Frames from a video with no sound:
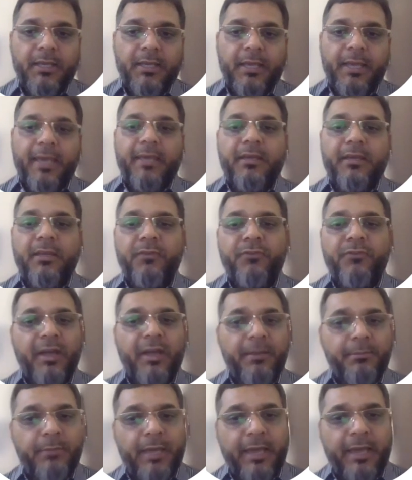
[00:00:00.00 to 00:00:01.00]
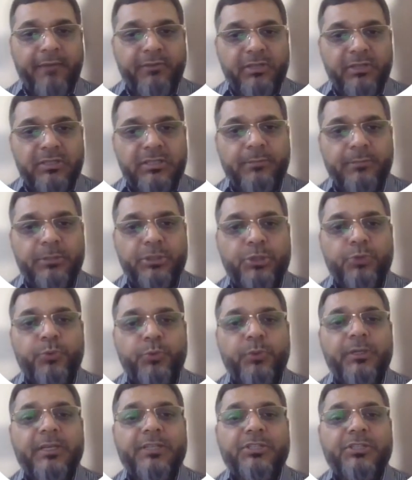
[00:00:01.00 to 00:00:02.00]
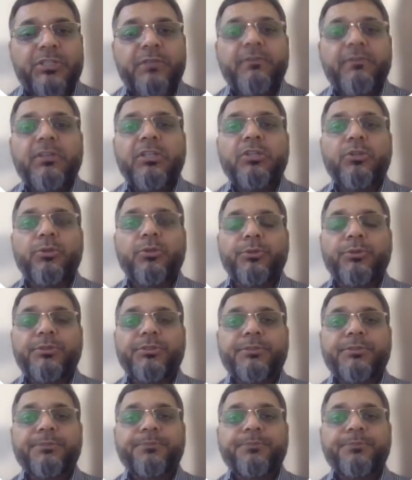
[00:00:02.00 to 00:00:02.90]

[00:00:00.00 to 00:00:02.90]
And if I'm having some issue in achieving those